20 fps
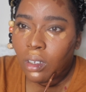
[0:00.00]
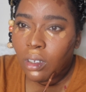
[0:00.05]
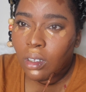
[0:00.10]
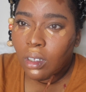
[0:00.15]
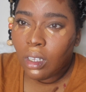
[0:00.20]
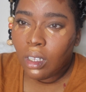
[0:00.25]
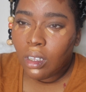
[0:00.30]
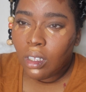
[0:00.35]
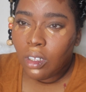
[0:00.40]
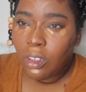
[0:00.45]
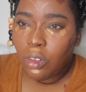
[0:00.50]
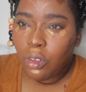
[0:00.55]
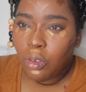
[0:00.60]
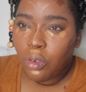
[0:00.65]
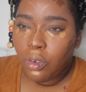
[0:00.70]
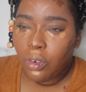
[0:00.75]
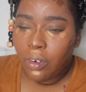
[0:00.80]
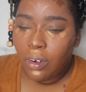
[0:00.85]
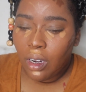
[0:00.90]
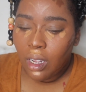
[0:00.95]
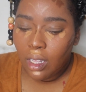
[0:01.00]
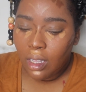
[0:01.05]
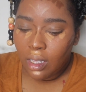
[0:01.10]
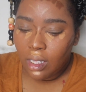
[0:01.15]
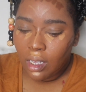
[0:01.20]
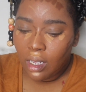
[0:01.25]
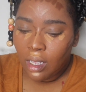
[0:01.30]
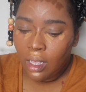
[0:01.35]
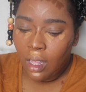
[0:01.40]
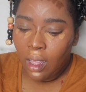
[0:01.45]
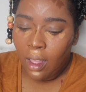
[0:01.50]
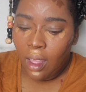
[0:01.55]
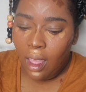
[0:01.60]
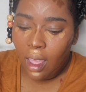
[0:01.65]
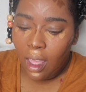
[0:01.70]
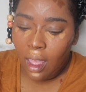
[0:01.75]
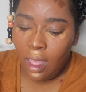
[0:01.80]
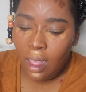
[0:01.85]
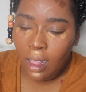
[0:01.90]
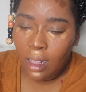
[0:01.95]
Nothing too crazy.
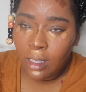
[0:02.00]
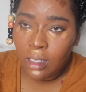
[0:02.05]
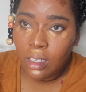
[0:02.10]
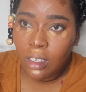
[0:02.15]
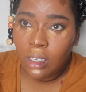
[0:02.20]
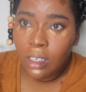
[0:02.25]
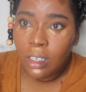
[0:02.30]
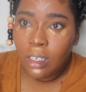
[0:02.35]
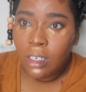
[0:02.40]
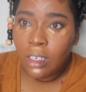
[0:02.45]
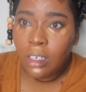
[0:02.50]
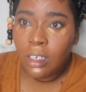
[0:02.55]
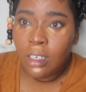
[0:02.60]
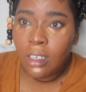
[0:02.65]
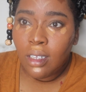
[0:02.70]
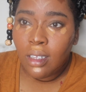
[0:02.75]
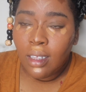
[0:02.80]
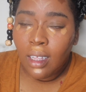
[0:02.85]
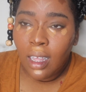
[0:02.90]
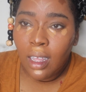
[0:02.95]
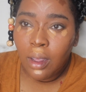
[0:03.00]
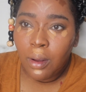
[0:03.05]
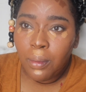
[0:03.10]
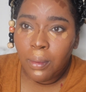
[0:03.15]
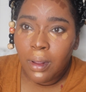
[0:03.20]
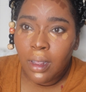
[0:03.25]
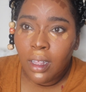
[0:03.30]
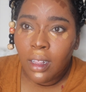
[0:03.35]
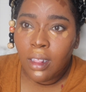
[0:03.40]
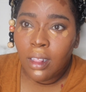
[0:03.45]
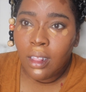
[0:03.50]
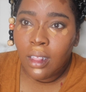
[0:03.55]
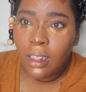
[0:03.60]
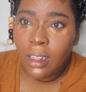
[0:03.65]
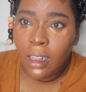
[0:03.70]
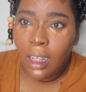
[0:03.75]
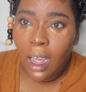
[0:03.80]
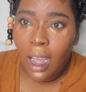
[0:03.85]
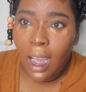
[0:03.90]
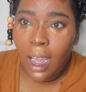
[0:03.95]
And just like with
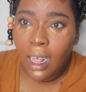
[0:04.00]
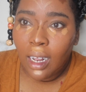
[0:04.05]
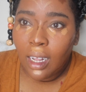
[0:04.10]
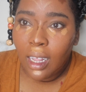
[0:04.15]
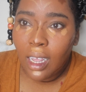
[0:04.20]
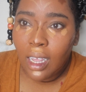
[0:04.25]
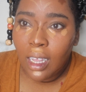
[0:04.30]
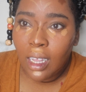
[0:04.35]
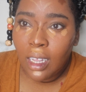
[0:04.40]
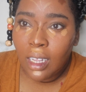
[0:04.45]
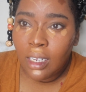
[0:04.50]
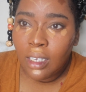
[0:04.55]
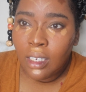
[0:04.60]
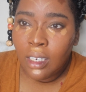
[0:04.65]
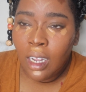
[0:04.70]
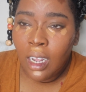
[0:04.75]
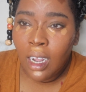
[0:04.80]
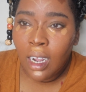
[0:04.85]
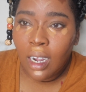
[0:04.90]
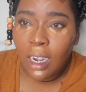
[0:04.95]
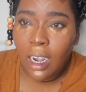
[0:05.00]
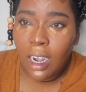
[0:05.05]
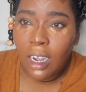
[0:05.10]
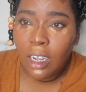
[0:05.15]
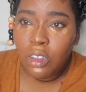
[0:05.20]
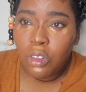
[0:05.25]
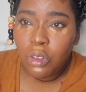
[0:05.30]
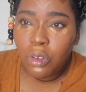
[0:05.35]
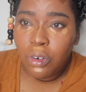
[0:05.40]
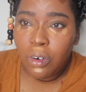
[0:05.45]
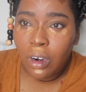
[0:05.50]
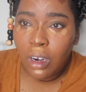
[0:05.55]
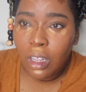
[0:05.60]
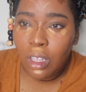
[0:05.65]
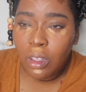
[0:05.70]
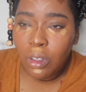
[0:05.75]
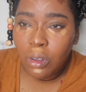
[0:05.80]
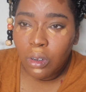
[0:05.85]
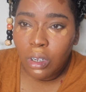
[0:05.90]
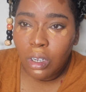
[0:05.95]
highlighting,
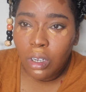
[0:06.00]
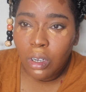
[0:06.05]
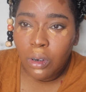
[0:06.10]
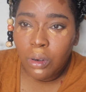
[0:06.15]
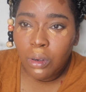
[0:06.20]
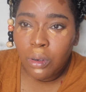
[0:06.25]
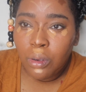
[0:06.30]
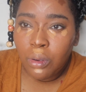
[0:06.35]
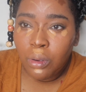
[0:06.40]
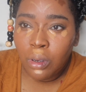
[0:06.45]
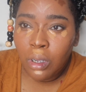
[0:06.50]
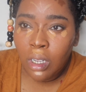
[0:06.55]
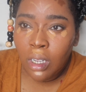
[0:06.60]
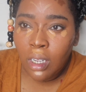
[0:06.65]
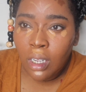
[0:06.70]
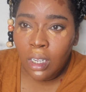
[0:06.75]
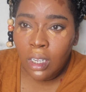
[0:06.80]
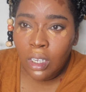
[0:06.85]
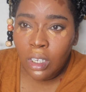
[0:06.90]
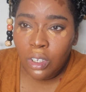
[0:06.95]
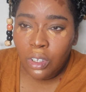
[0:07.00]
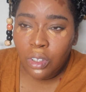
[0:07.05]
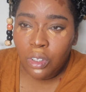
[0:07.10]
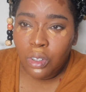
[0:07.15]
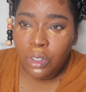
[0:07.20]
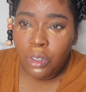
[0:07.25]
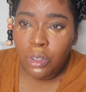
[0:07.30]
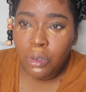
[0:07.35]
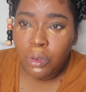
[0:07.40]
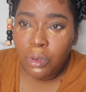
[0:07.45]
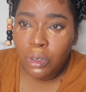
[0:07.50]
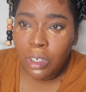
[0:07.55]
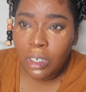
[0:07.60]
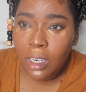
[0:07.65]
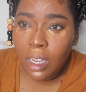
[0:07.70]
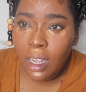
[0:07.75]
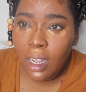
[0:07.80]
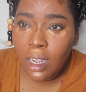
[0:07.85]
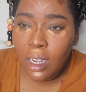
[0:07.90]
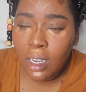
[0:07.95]
contouring, you could go 2
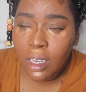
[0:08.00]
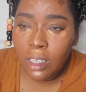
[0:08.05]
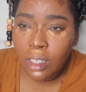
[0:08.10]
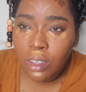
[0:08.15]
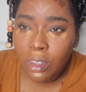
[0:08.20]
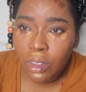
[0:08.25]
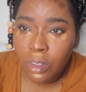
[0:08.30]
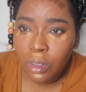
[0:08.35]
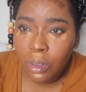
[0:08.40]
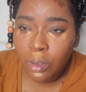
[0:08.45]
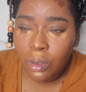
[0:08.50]
shades